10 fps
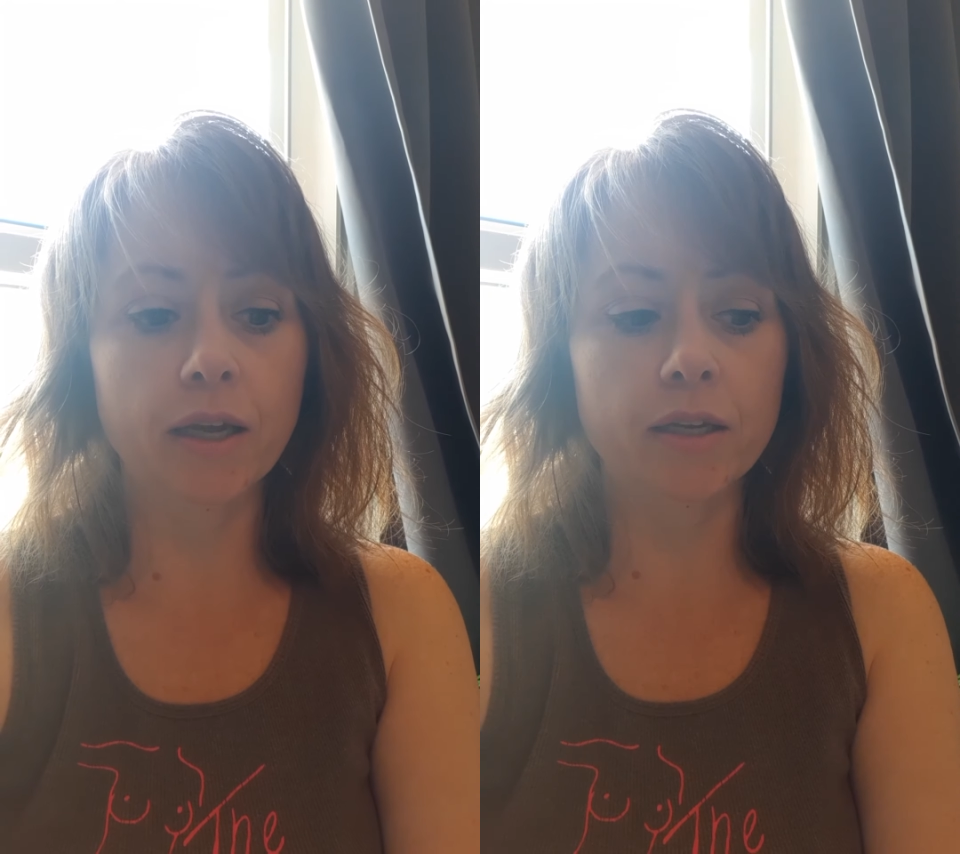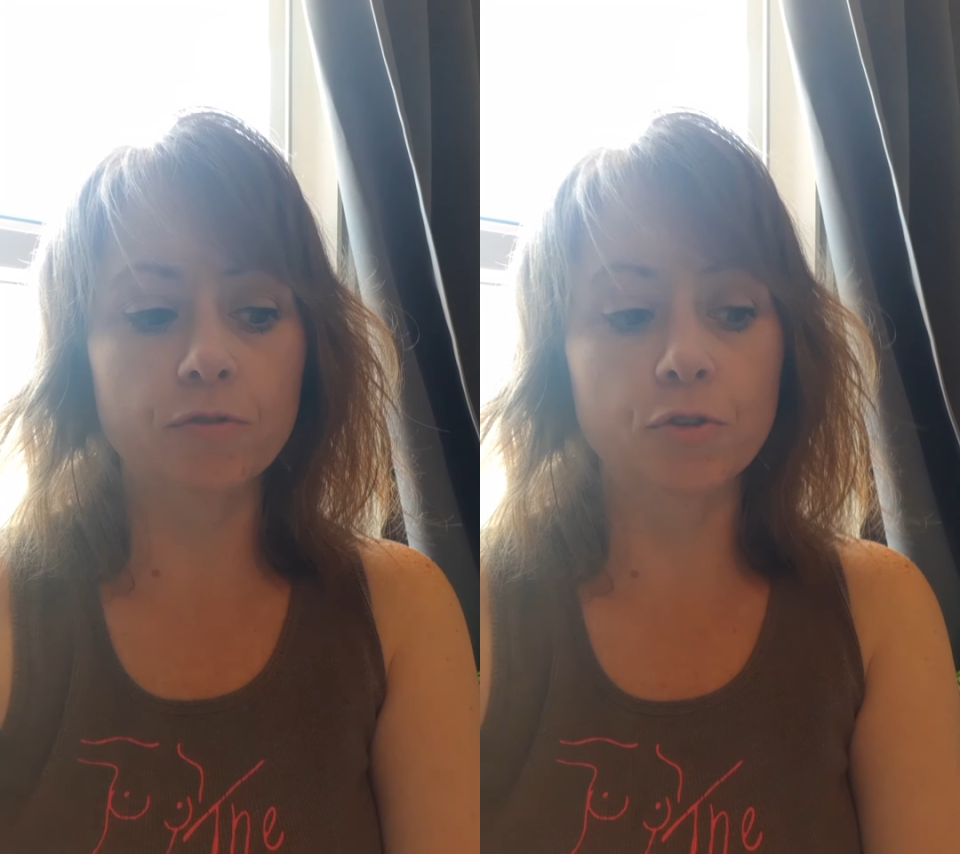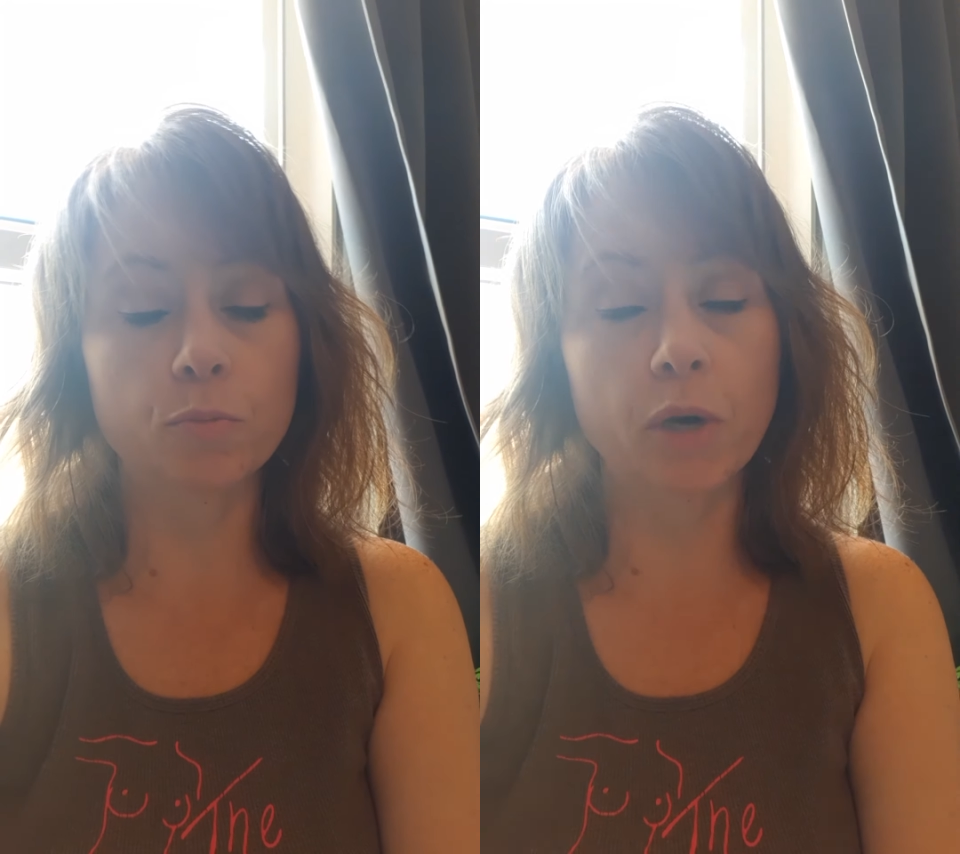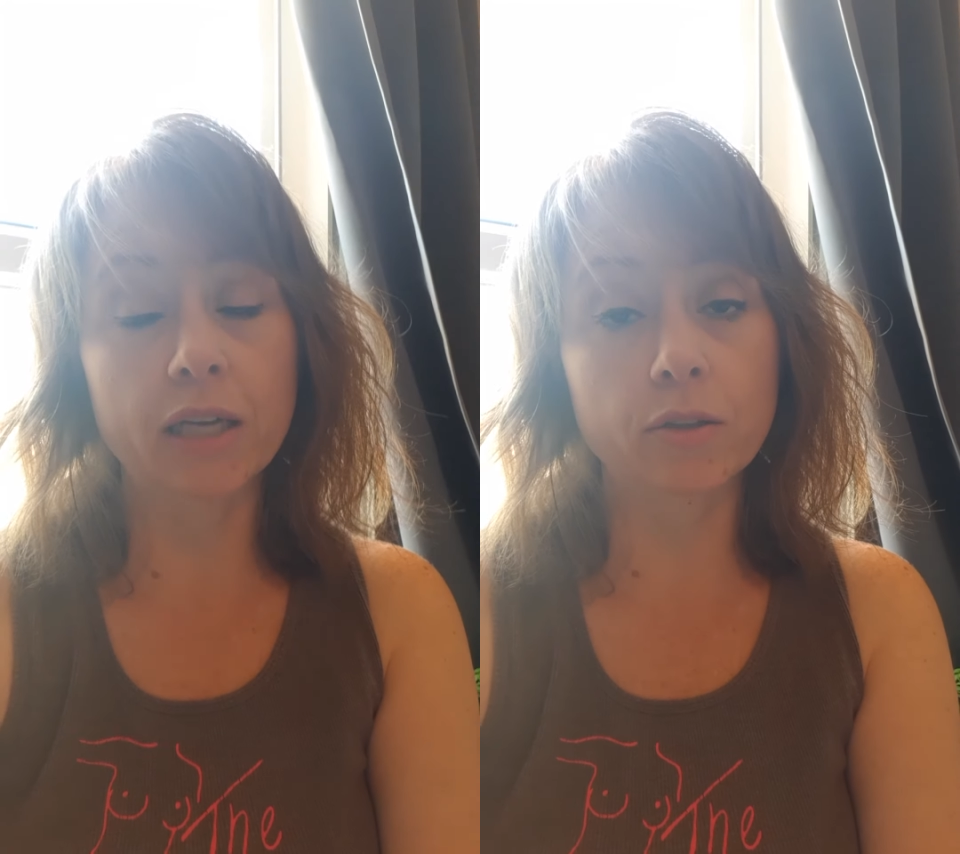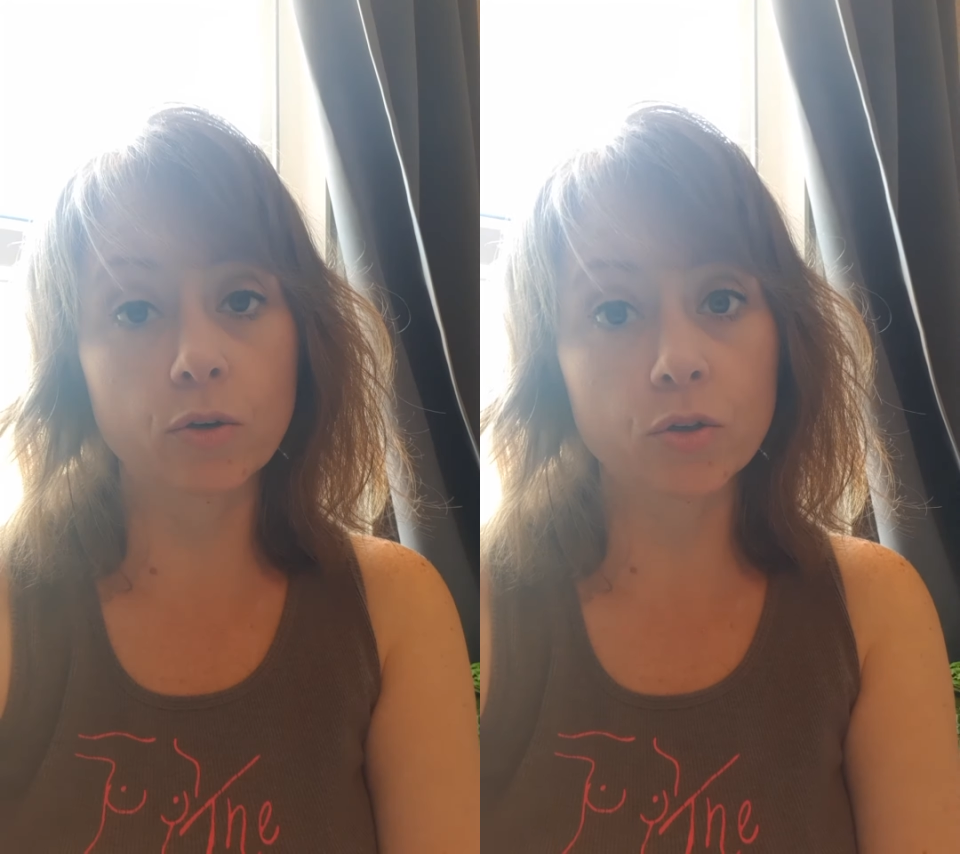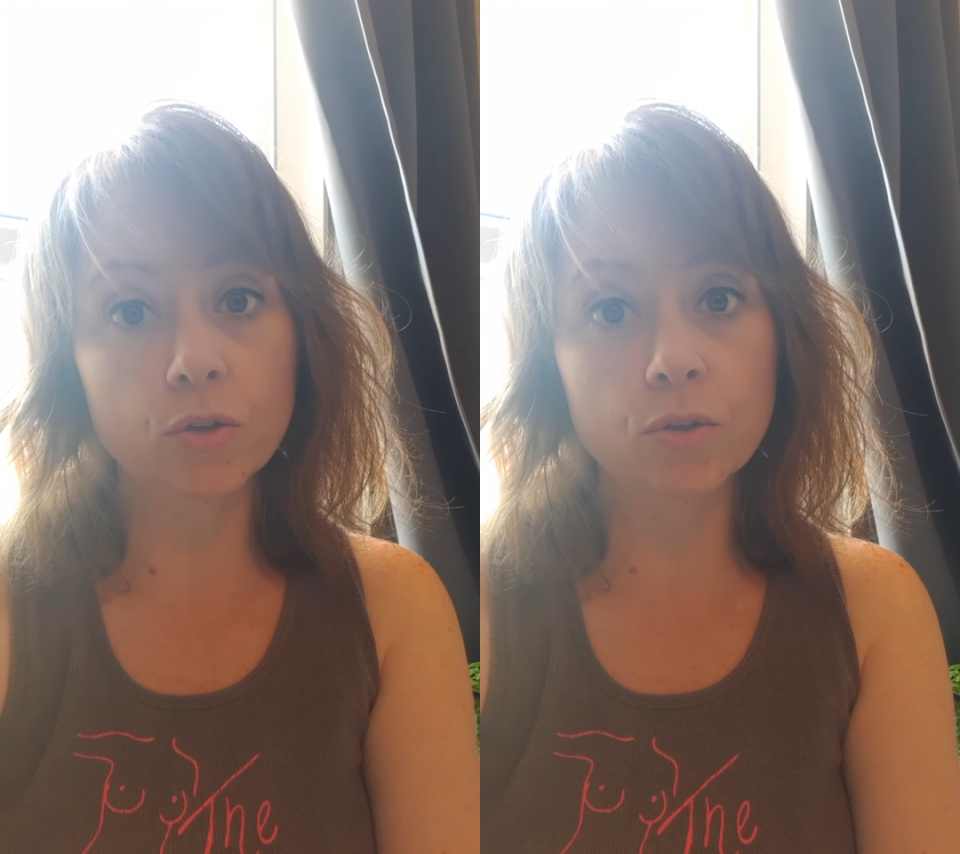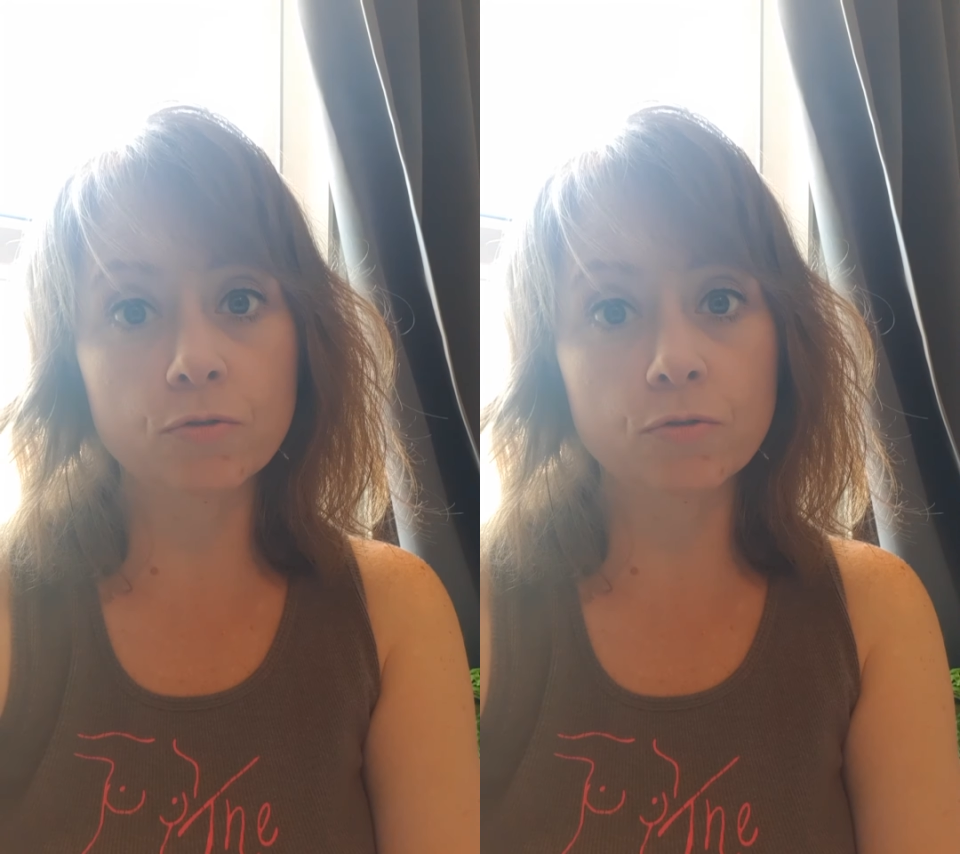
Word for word: And if you buy local